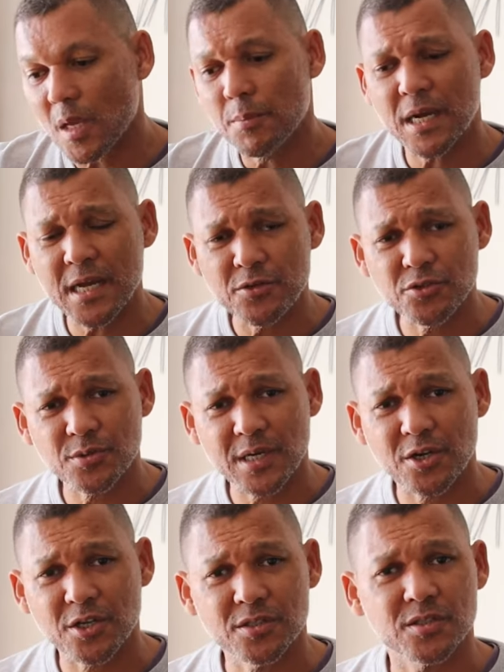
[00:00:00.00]
But I use what I
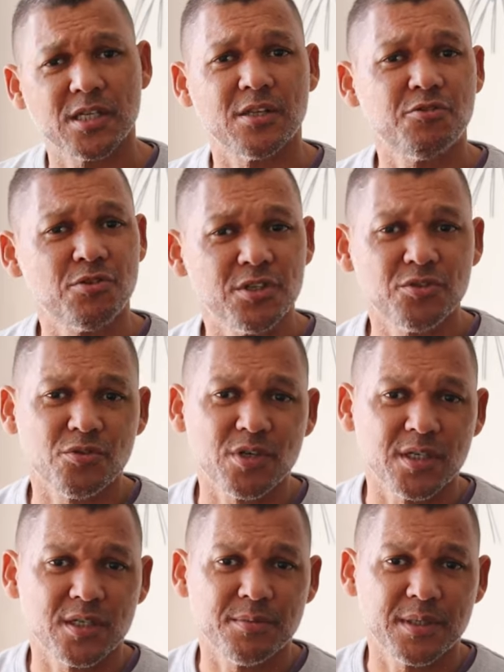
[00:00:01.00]
got, so I thought I'd talk
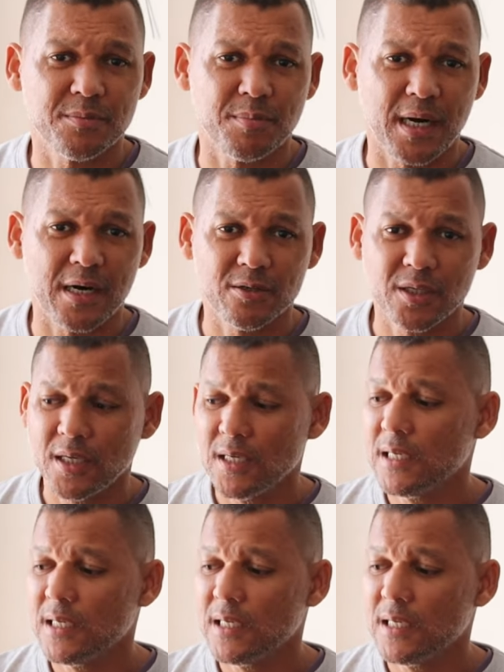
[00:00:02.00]
a little bit about